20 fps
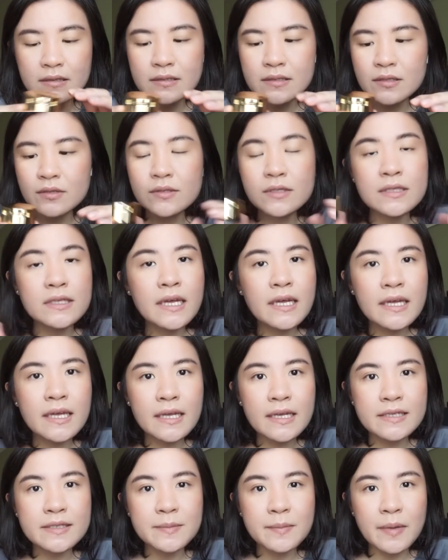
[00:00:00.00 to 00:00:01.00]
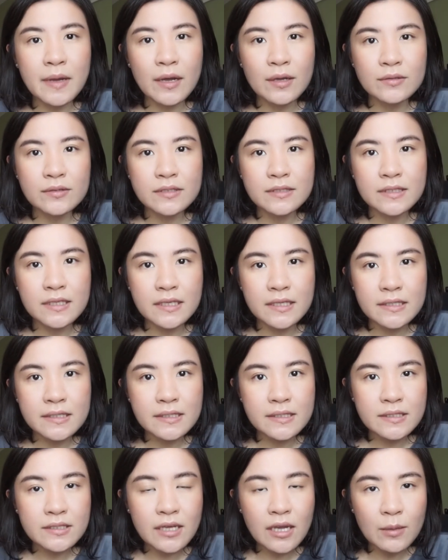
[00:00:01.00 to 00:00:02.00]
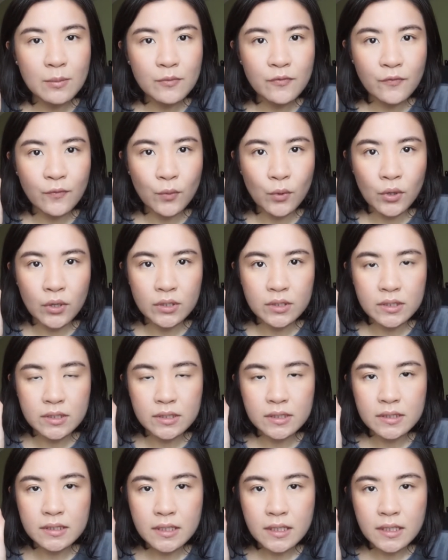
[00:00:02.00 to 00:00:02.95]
So today is about this Tom Ford